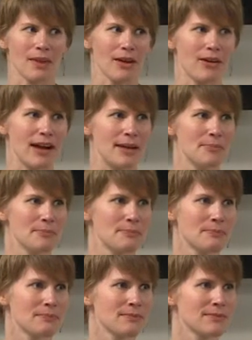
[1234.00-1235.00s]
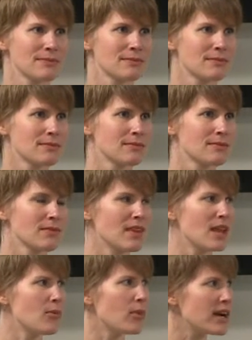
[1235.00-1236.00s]
All right.
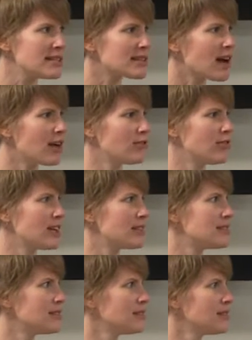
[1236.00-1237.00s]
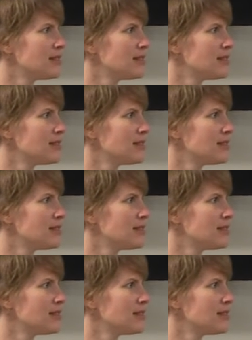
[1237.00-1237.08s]
Embrace conflict.